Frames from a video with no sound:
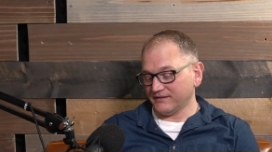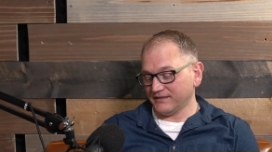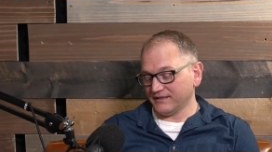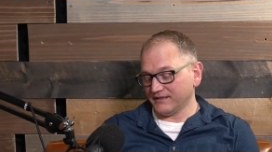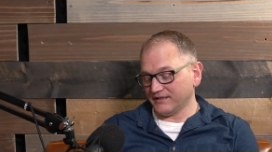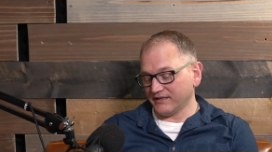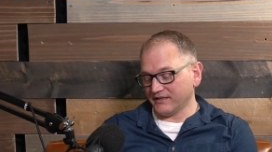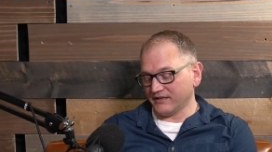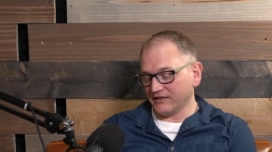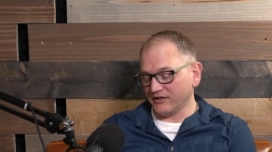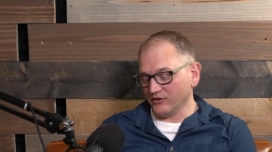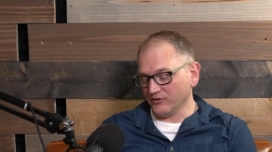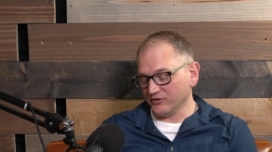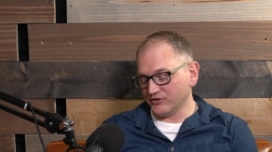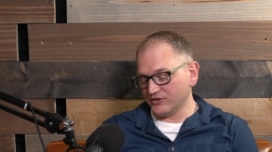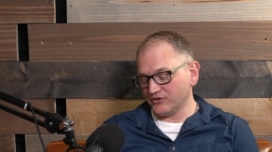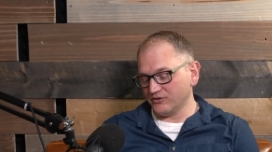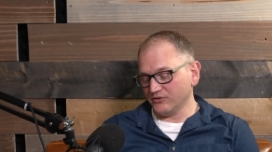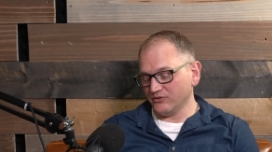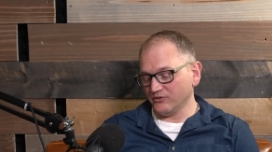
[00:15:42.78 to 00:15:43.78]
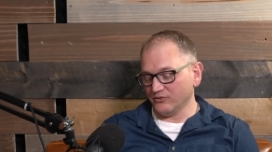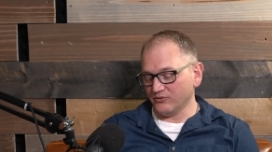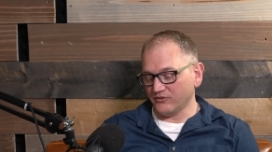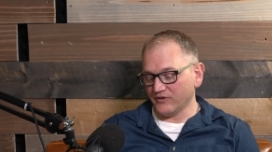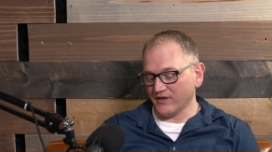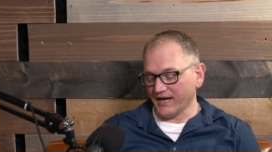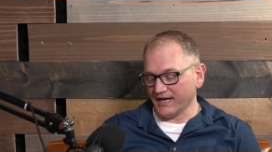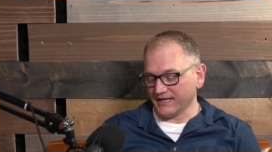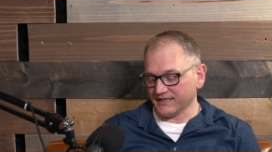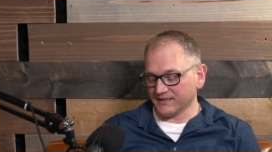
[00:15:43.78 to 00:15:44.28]
it goes to
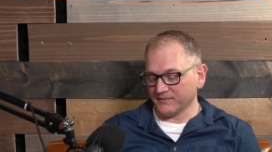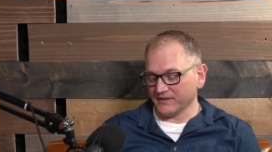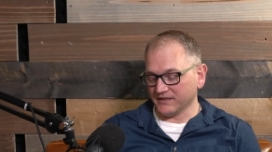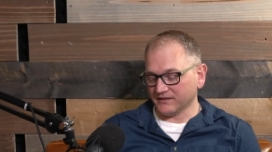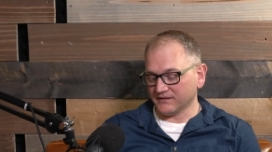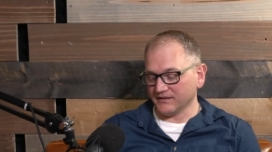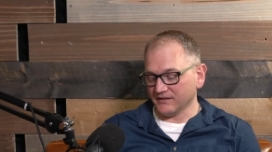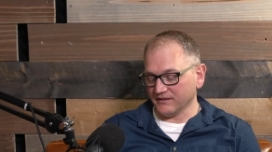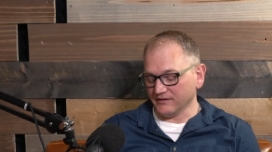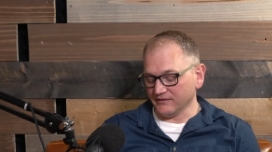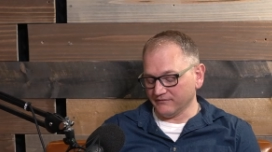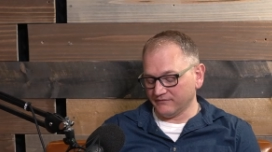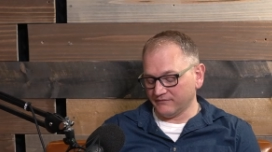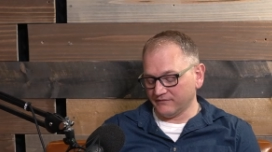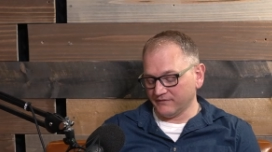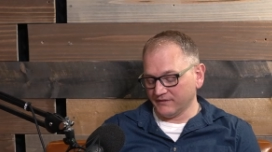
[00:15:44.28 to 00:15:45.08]
the aspect of